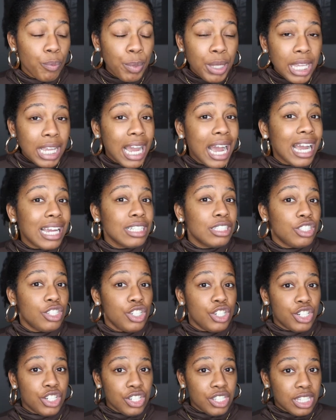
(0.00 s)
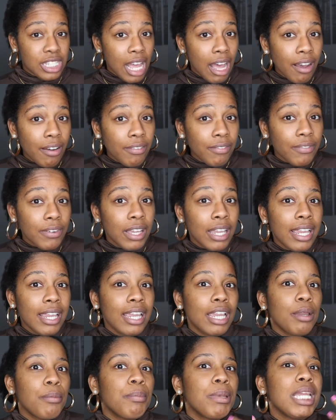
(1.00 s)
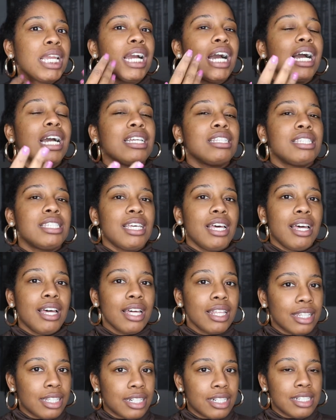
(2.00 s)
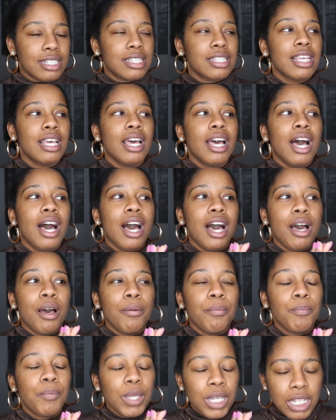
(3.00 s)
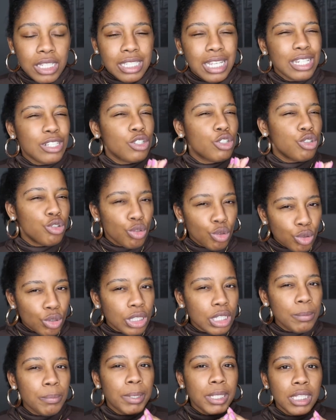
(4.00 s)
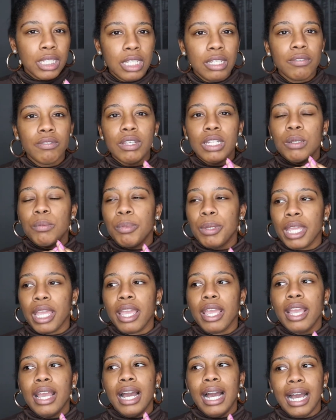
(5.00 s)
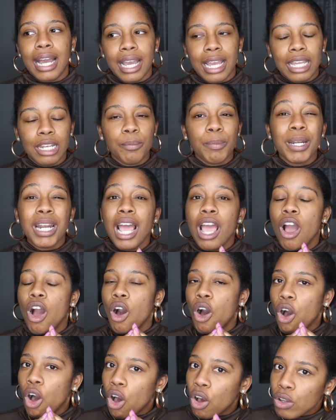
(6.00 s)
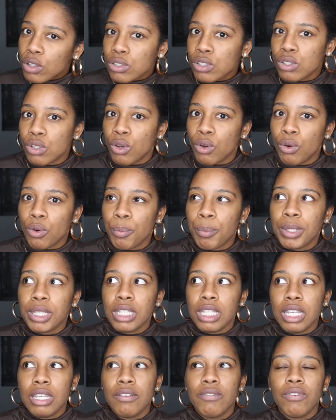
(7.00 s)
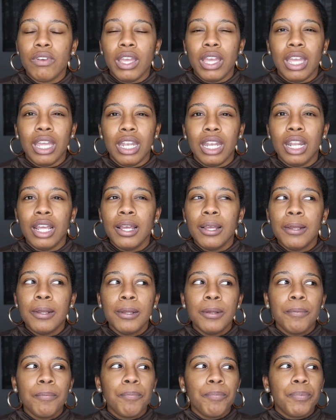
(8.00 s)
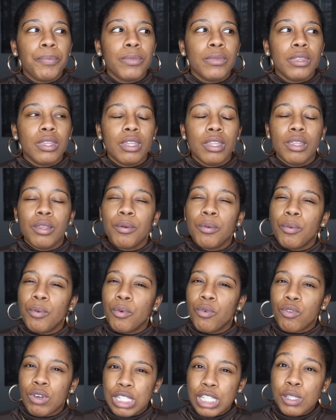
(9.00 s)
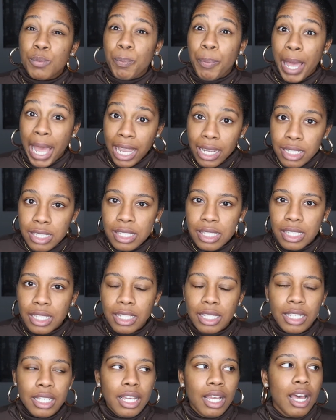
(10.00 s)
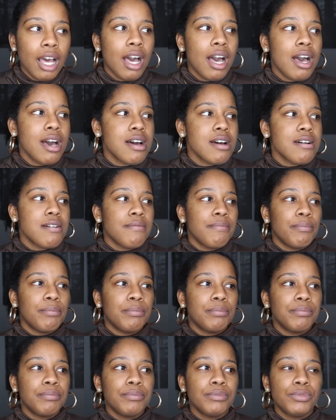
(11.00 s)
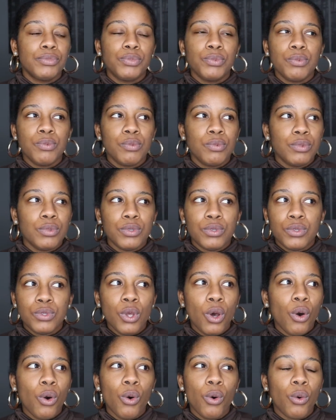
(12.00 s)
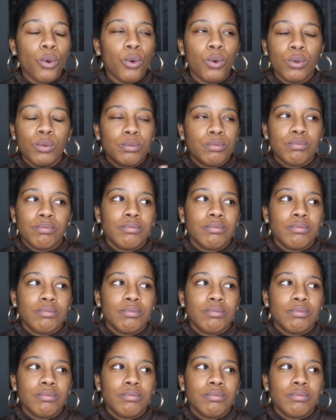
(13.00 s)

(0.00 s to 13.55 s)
be kind to yourself and be kind to others um, because I truly believe in being kind, but I also believe in respect. Um, so